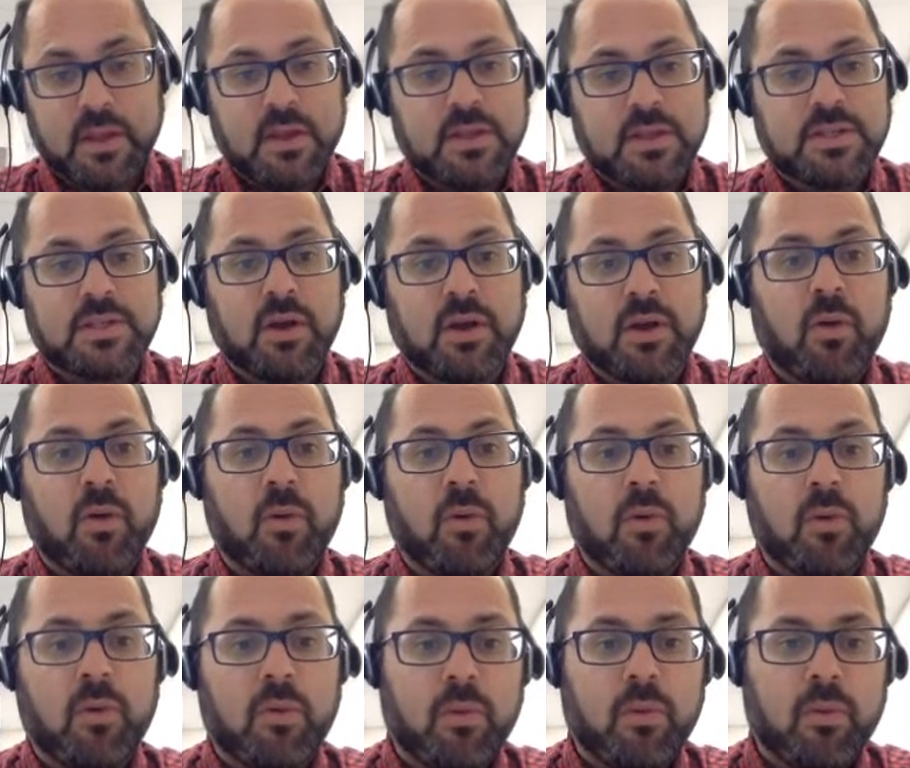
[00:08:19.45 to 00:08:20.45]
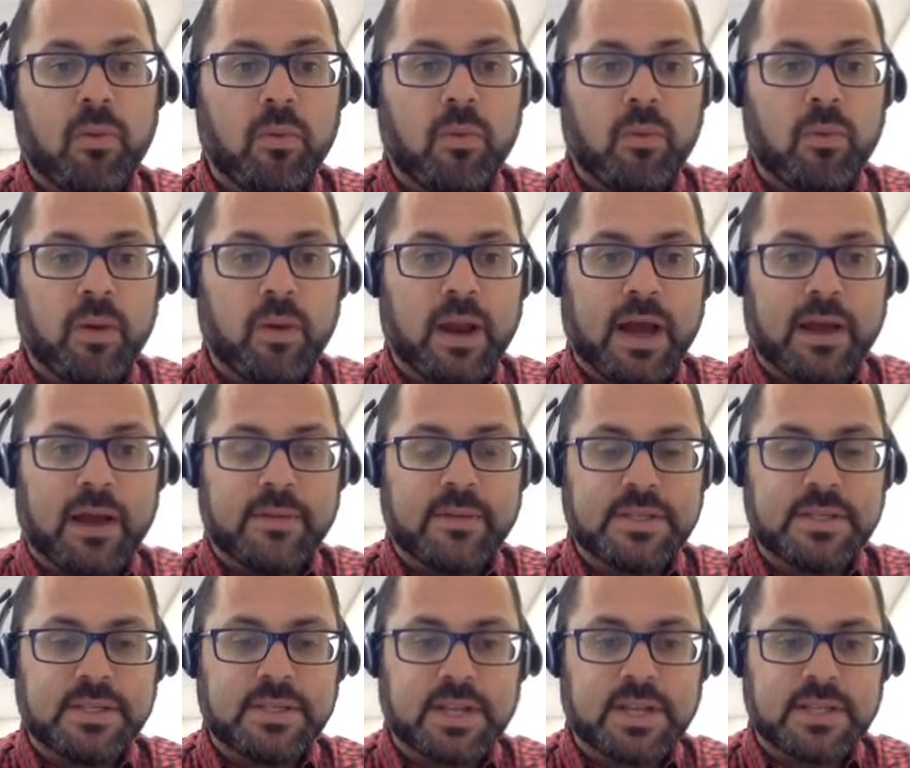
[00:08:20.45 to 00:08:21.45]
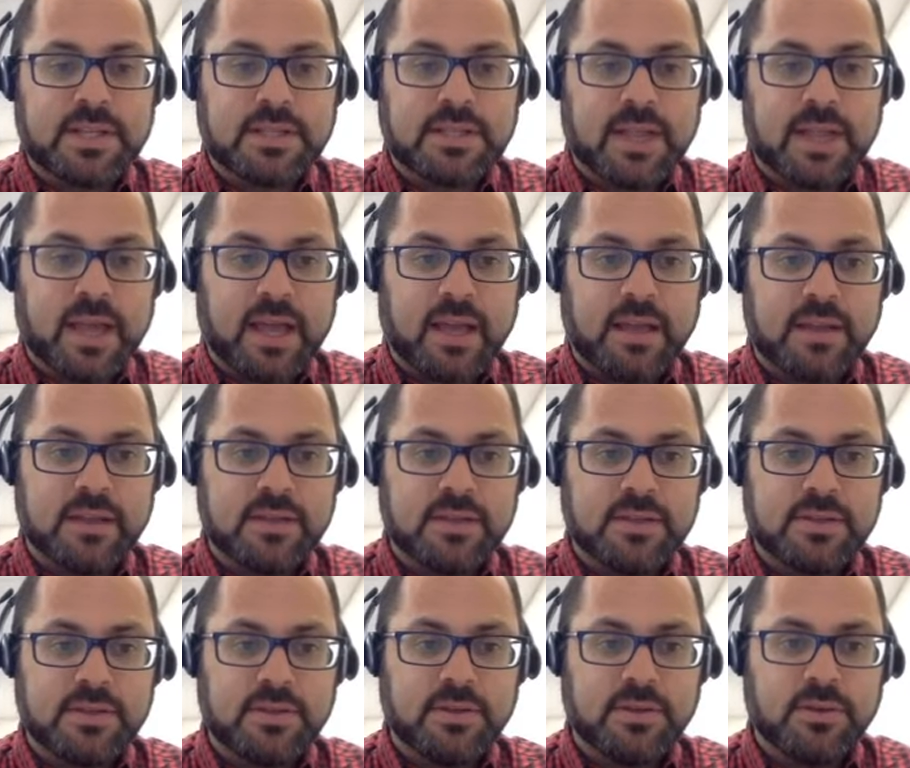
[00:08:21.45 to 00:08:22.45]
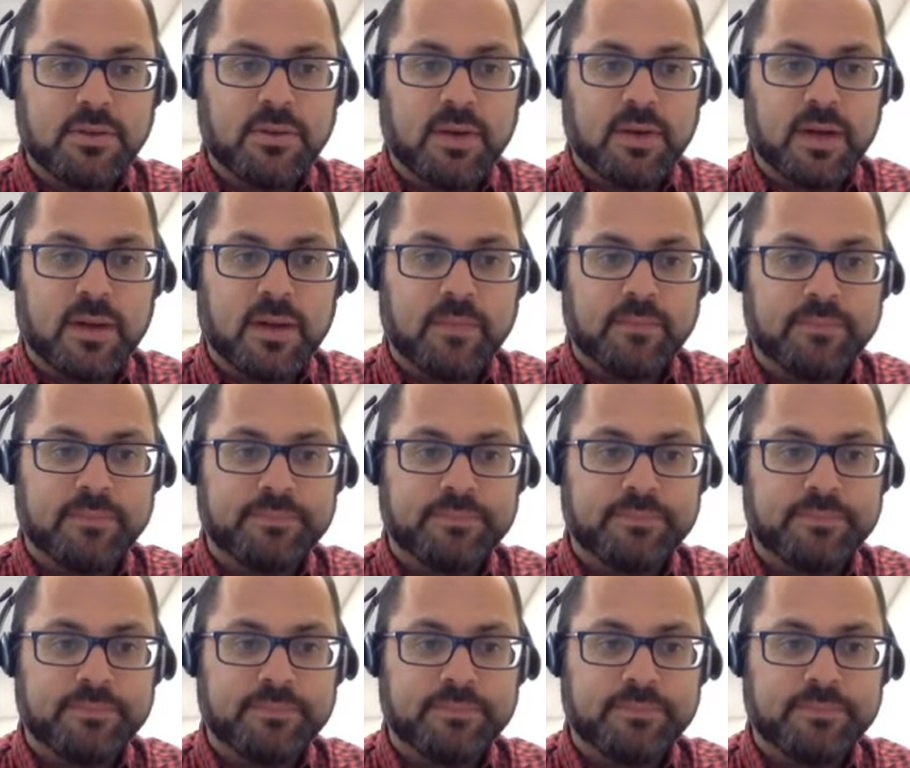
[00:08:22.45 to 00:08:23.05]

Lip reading: So what I would suggest then is to